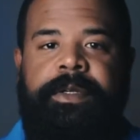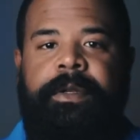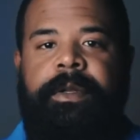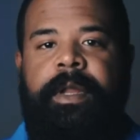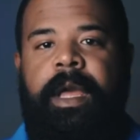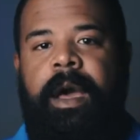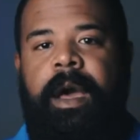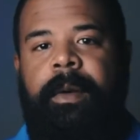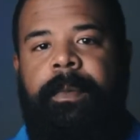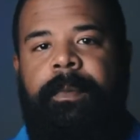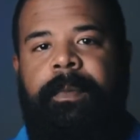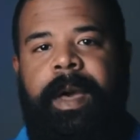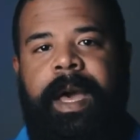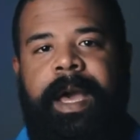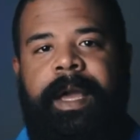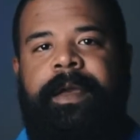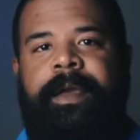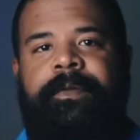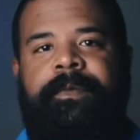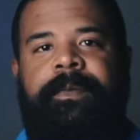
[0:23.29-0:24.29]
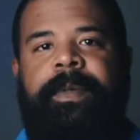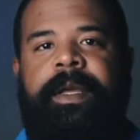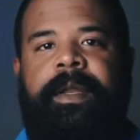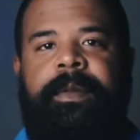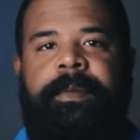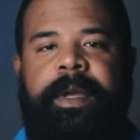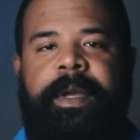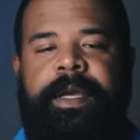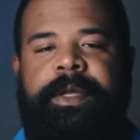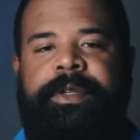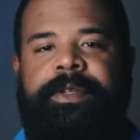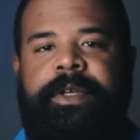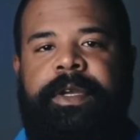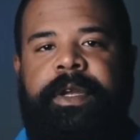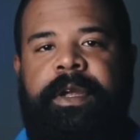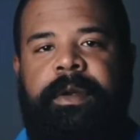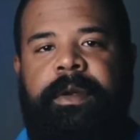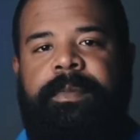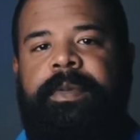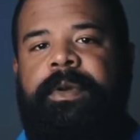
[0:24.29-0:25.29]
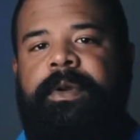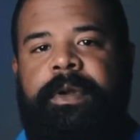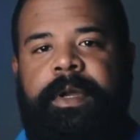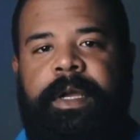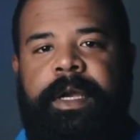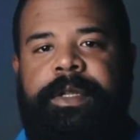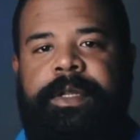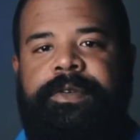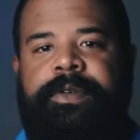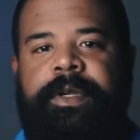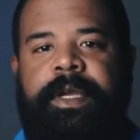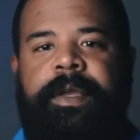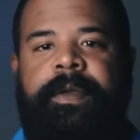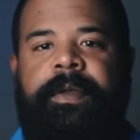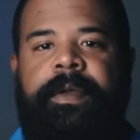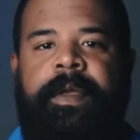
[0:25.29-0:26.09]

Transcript: Now I'm back as being a manager here at Pure Country.